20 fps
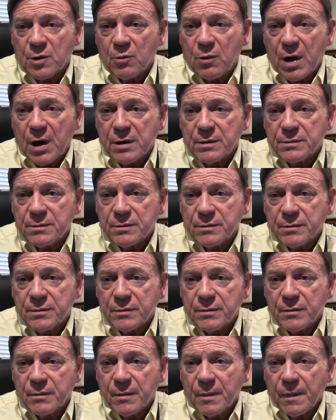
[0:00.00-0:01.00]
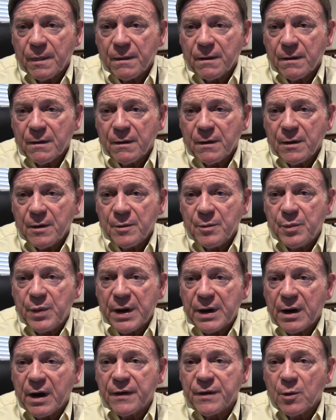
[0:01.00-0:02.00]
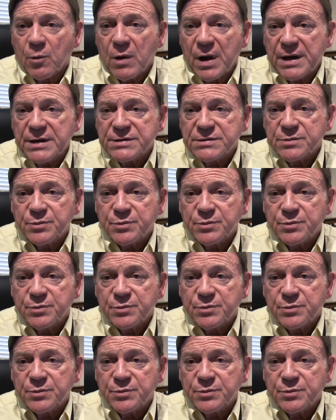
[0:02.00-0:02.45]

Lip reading: way. But otherwise,